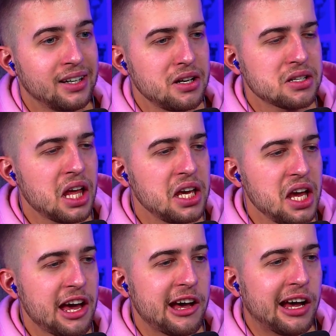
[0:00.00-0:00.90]
He's like,
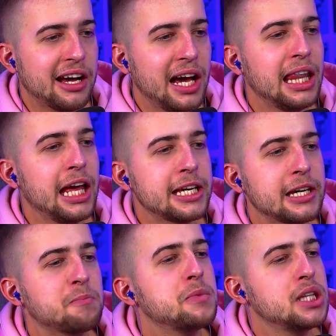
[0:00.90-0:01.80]
yeah, I like
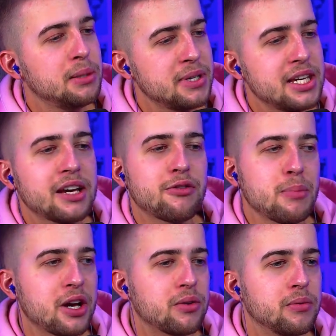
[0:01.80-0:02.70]
it. Let me take it for
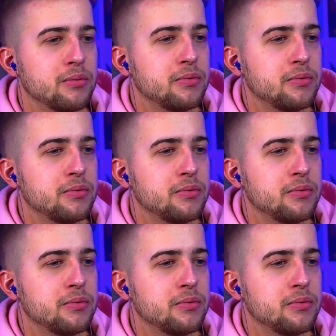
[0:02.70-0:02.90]
my own.